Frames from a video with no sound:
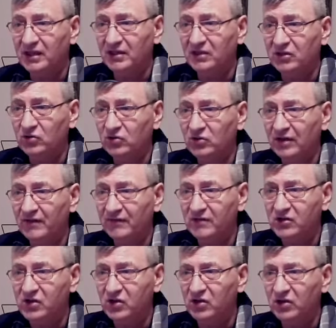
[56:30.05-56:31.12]
that you
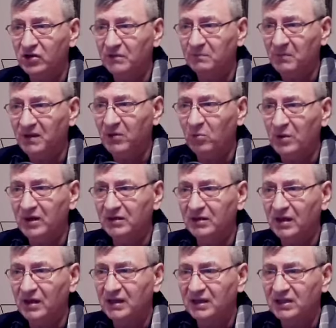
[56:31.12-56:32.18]
have girded me
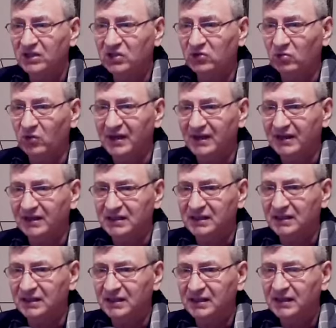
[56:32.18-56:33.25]
with
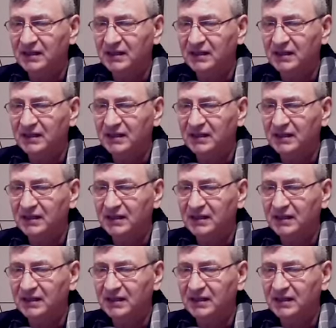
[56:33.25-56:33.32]
strength